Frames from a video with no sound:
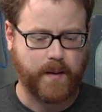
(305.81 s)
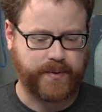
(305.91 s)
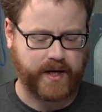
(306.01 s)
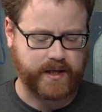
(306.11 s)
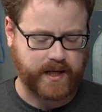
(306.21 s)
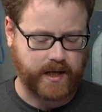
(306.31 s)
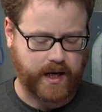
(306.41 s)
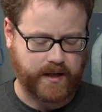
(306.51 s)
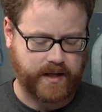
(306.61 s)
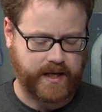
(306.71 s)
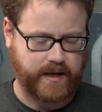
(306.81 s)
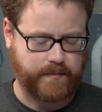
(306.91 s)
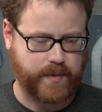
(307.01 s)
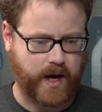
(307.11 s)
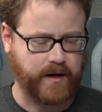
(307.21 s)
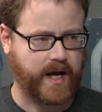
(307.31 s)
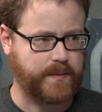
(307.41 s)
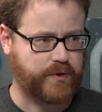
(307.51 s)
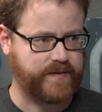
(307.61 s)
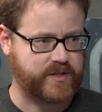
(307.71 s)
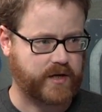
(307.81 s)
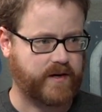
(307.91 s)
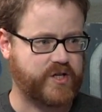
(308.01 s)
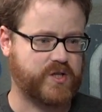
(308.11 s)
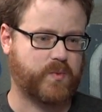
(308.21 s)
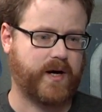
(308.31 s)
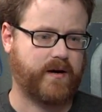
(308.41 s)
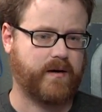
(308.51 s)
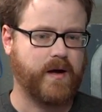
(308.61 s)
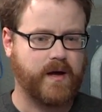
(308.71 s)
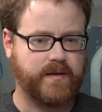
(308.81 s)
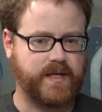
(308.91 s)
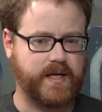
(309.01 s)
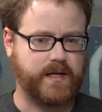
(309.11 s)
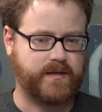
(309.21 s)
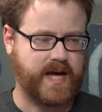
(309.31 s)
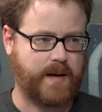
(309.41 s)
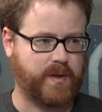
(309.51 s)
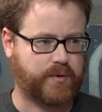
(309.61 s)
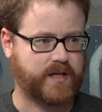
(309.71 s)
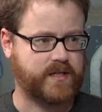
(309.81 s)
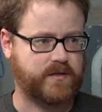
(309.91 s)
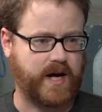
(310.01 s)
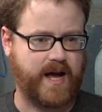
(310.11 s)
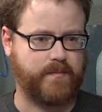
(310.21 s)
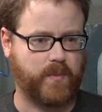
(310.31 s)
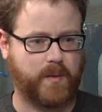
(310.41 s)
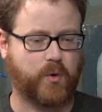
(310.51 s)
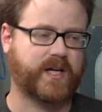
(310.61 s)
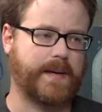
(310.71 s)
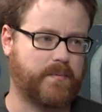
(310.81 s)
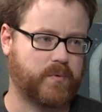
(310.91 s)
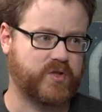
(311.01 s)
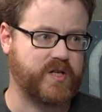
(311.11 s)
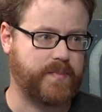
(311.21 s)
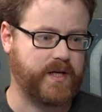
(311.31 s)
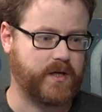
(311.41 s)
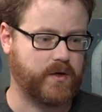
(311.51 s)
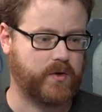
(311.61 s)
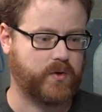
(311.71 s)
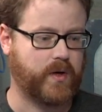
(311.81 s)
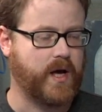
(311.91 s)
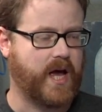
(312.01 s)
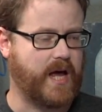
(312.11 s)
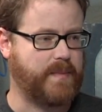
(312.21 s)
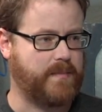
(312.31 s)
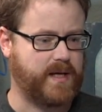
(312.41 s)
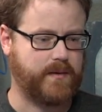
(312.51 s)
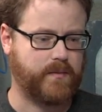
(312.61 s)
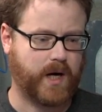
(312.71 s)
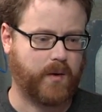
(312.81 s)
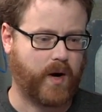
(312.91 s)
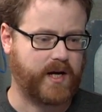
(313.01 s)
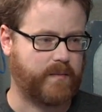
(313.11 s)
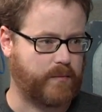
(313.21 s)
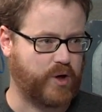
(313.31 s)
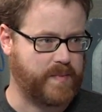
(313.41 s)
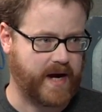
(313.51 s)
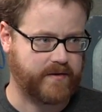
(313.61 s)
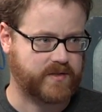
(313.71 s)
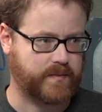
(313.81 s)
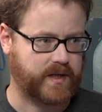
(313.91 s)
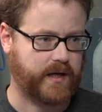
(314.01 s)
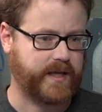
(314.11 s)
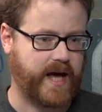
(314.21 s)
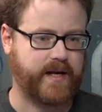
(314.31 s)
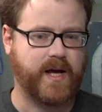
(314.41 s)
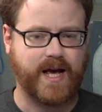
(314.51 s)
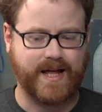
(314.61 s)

But uh, unlike previous generations where the tablet processor had a more capable G P U and maybe a wider memory path or something like that,